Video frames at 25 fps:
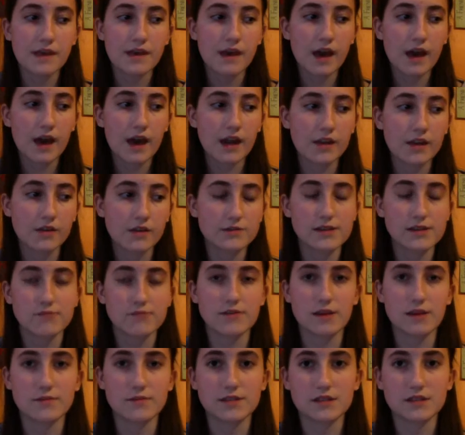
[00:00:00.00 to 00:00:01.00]
I know
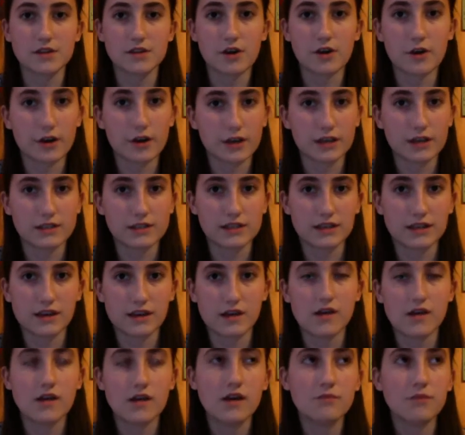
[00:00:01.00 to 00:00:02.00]
sometimes it's hard because
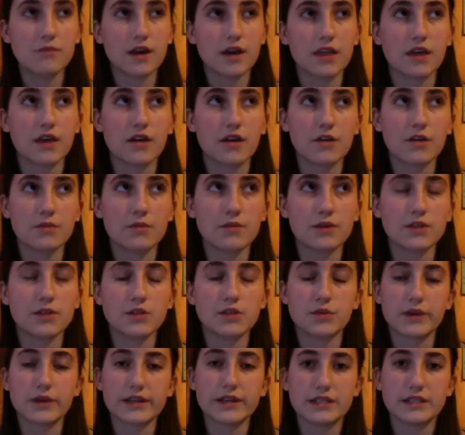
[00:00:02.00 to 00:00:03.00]
my therapist who
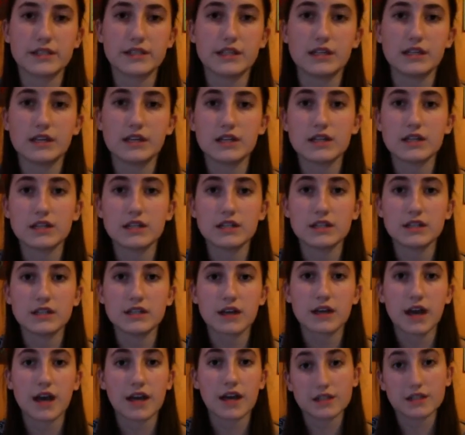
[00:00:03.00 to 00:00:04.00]
I see
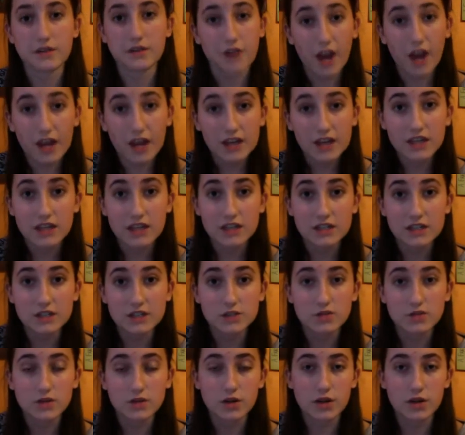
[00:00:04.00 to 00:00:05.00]
has never had an eating
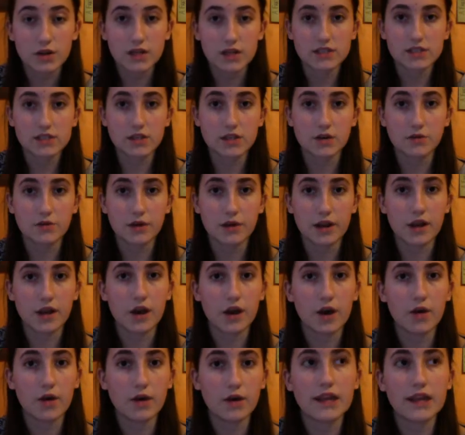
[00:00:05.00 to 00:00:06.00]
disorder, and so when I
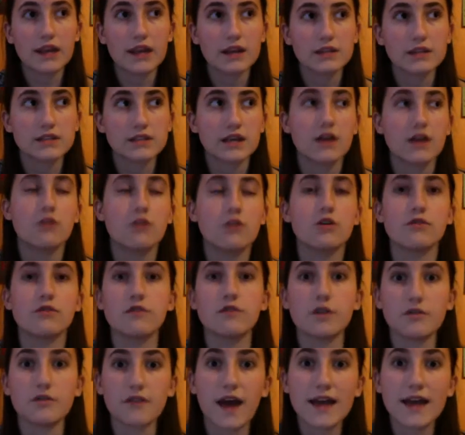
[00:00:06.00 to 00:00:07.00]
go in and I say, oh, I feel
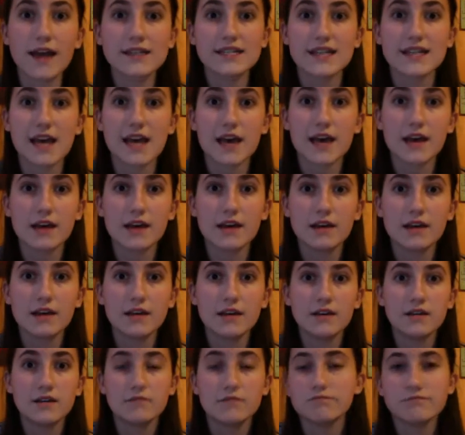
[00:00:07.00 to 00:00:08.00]
fat today,
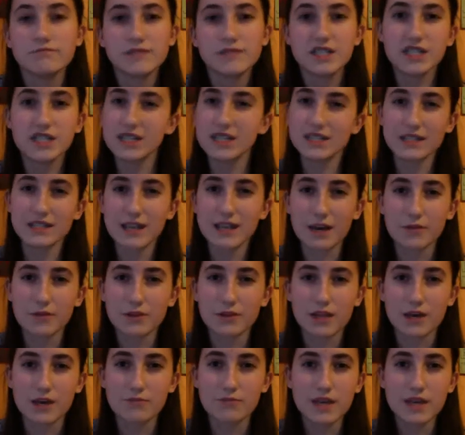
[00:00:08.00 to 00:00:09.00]
she doesn't get what
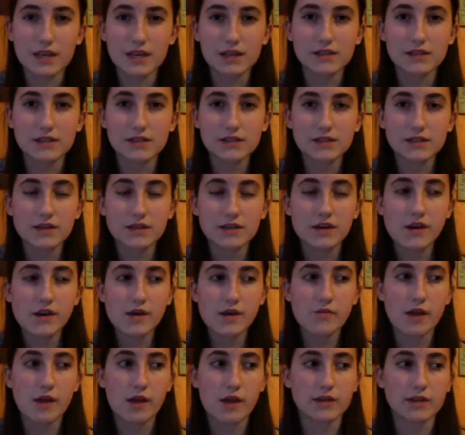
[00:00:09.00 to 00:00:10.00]
that means.
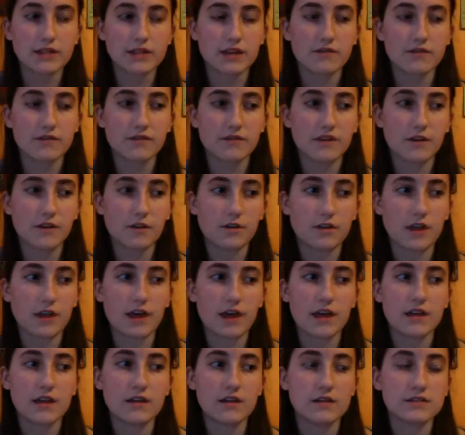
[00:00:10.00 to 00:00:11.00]
Whereas I feel
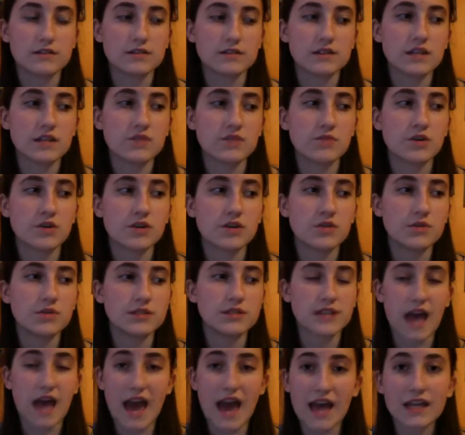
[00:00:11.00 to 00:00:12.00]
that someone who has
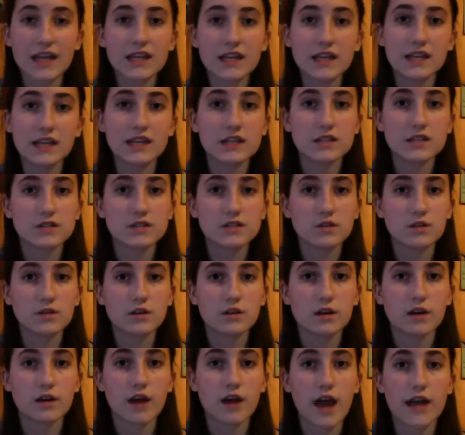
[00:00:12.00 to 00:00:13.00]
had an eating
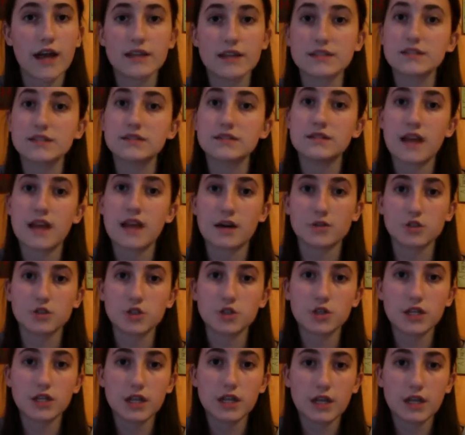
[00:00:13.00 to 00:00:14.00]
disorder and is now
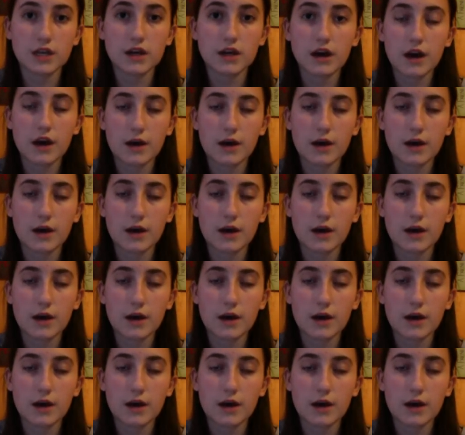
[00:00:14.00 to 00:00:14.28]
treating